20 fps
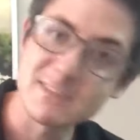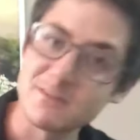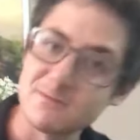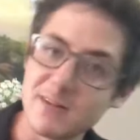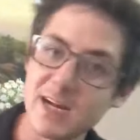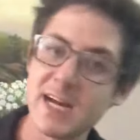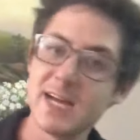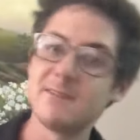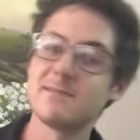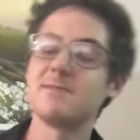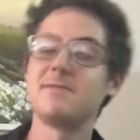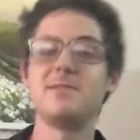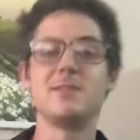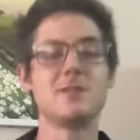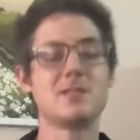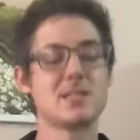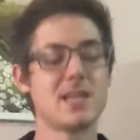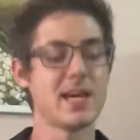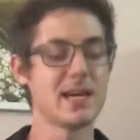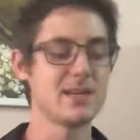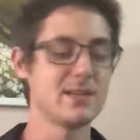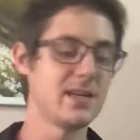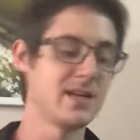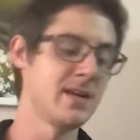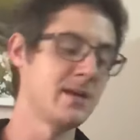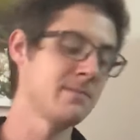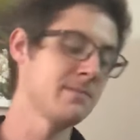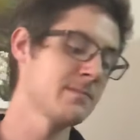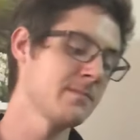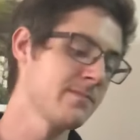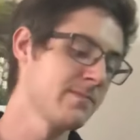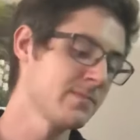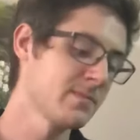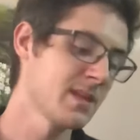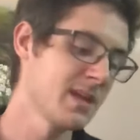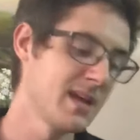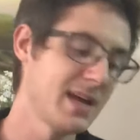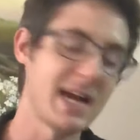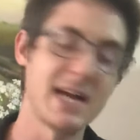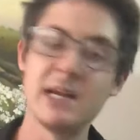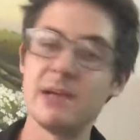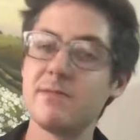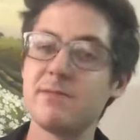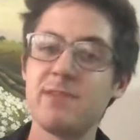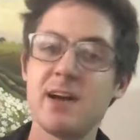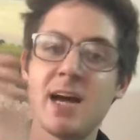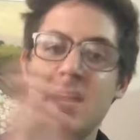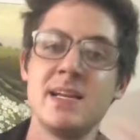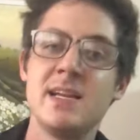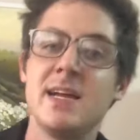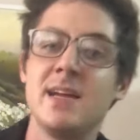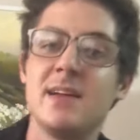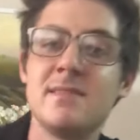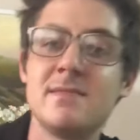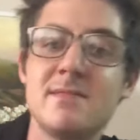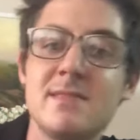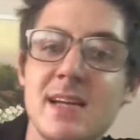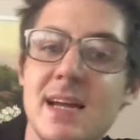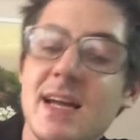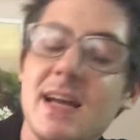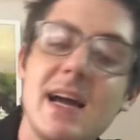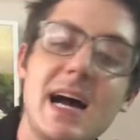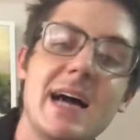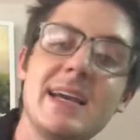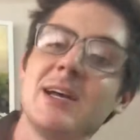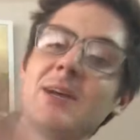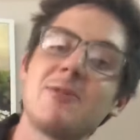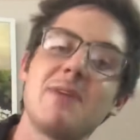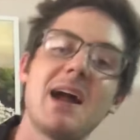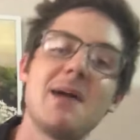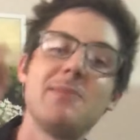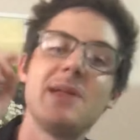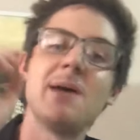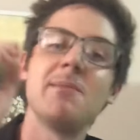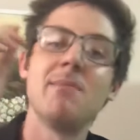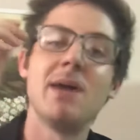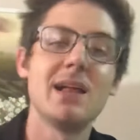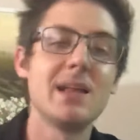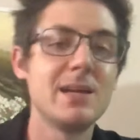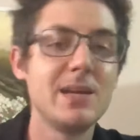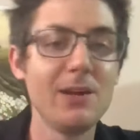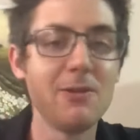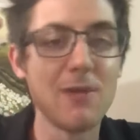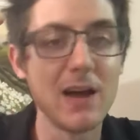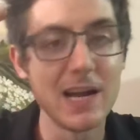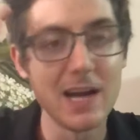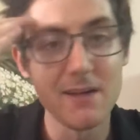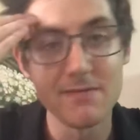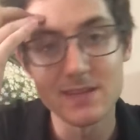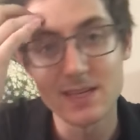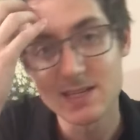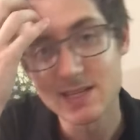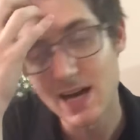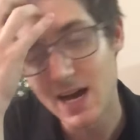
Right? Feels like, damn, I didn't find it. I didn't grab that melody right off the